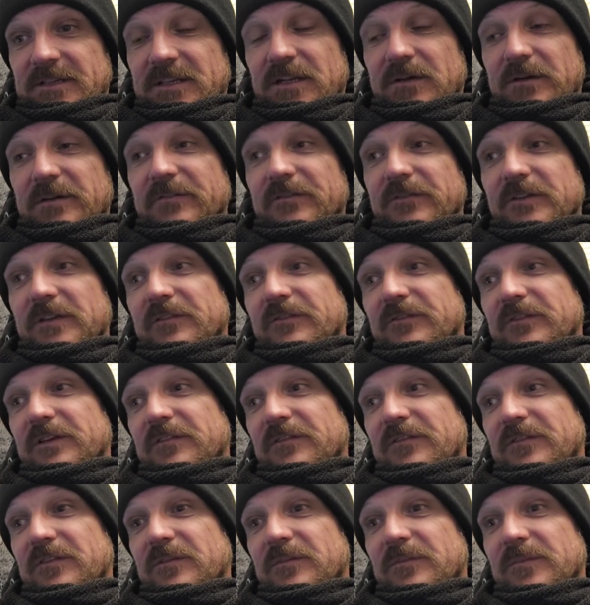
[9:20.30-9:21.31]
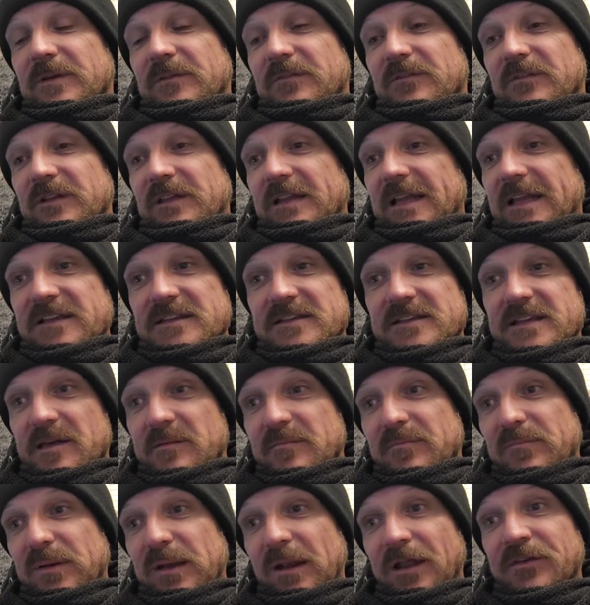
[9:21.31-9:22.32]
you know, if, if, if the if the lake's
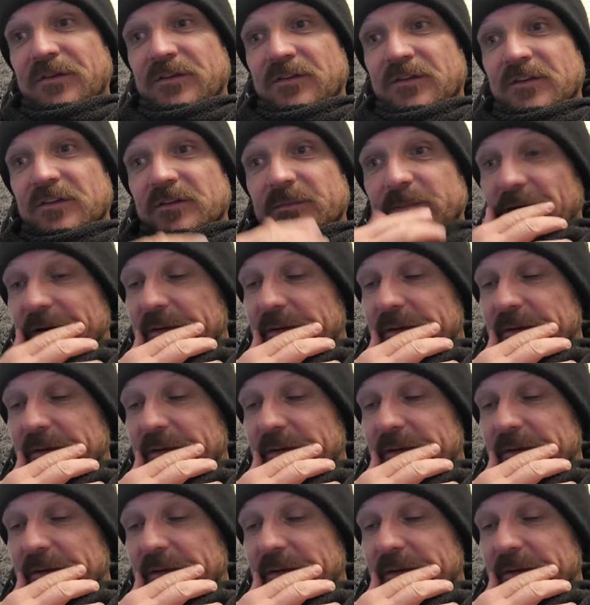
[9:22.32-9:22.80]
getting plundered